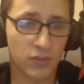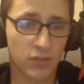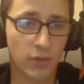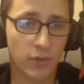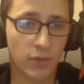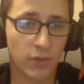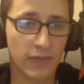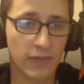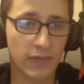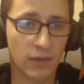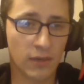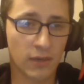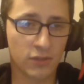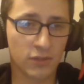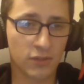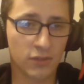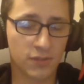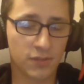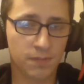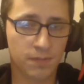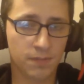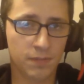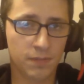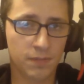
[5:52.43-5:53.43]
12
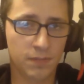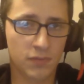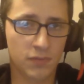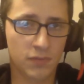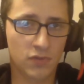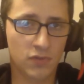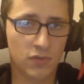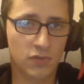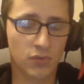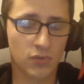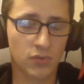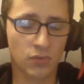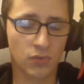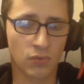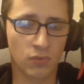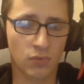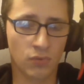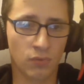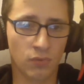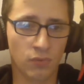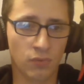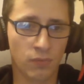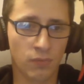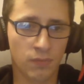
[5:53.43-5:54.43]
hours
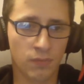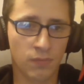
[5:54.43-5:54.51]
to